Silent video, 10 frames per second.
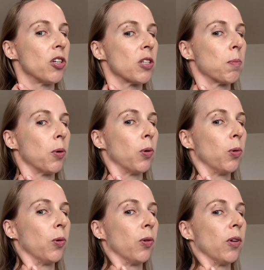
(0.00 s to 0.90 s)
just
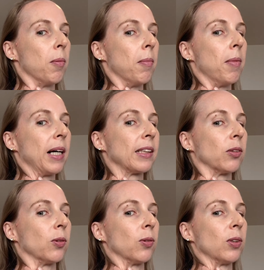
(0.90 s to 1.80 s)
pull the
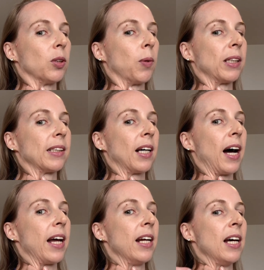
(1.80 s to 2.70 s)
muscle to one
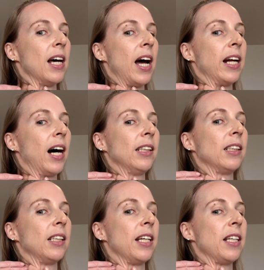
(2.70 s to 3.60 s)
side. And
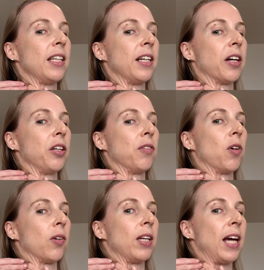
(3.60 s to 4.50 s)
underneath here, you've
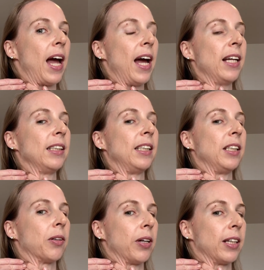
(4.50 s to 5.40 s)
got the
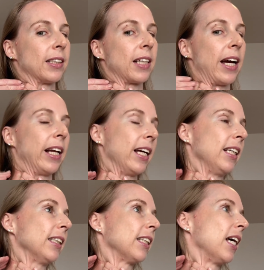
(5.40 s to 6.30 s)
anterior
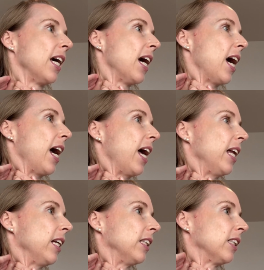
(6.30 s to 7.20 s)
scalenes
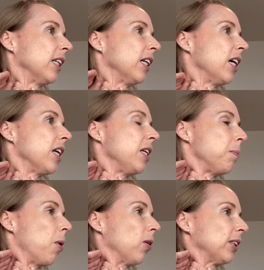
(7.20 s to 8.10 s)
and the
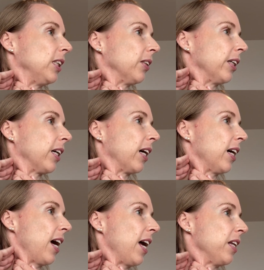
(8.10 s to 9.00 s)
posterior
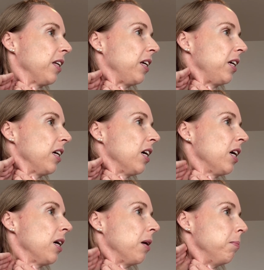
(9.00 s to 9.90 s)
and the
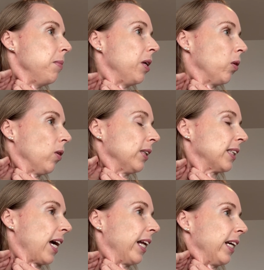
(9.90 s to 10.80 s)
middle
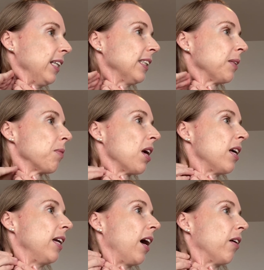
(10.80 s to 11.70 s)
scalenes.
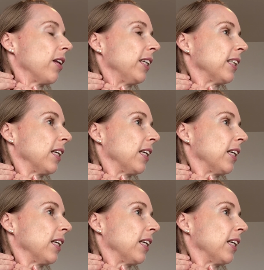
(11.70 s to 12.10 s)
Now, there's